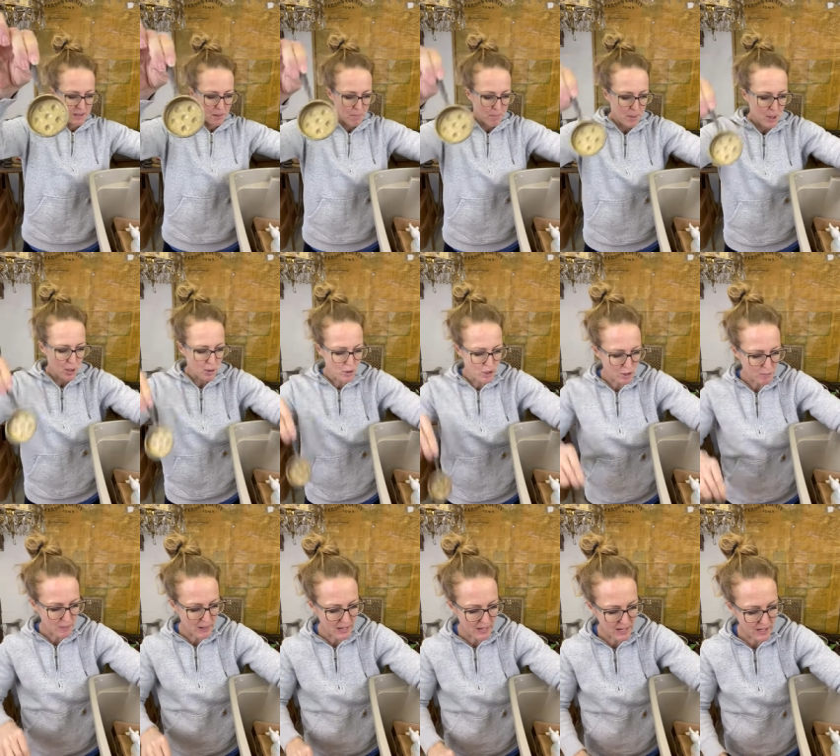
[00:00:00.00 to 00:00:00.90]
poach
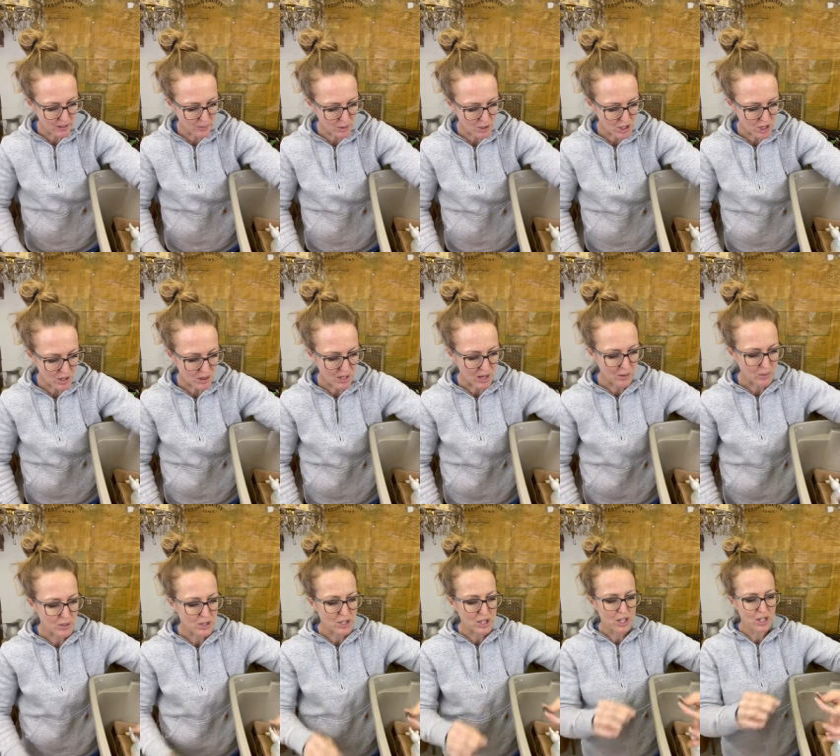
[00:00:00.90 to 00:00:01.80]
pan, which I thought
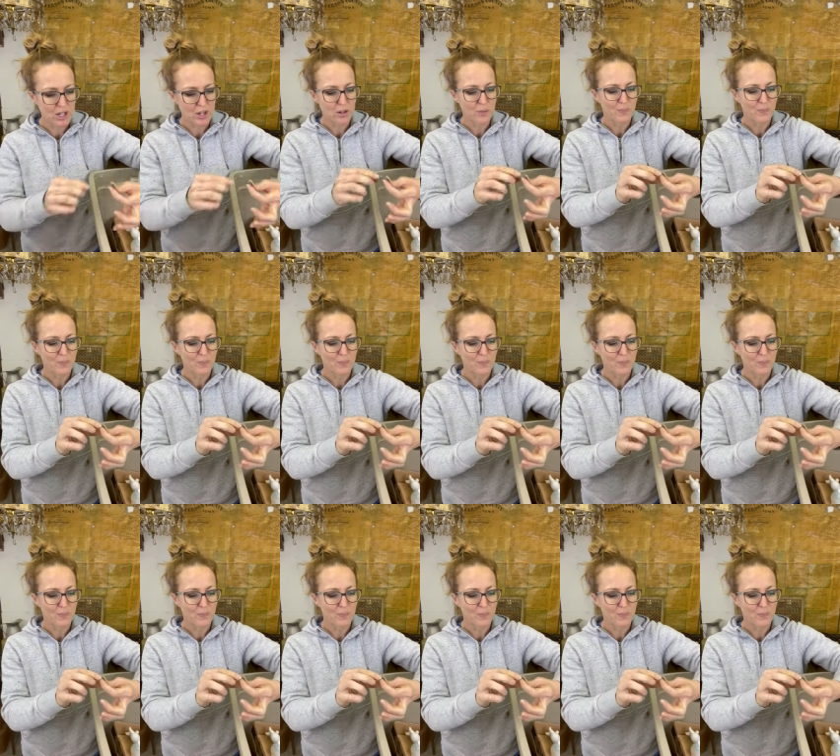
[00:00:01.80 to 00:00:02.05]
was cute.